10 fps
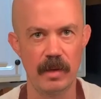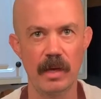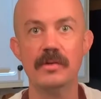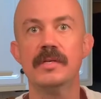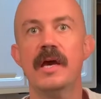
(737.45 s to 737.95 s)

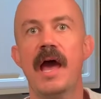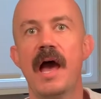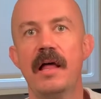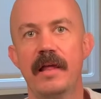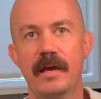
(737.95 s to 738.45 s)
How do you say
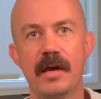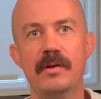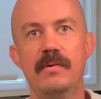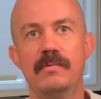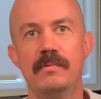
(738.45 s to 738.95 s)
ha- like? How do
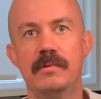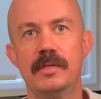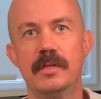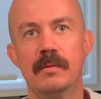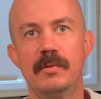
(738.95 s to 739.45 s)
you
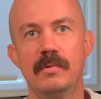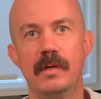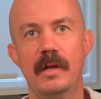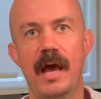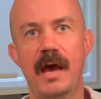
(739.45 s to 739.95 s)
distinct
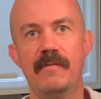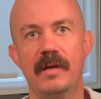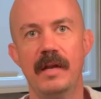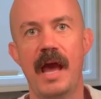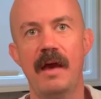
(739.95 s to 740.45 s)
between
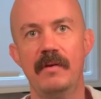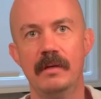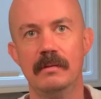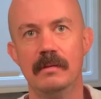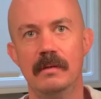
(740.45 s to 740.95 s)
having and having?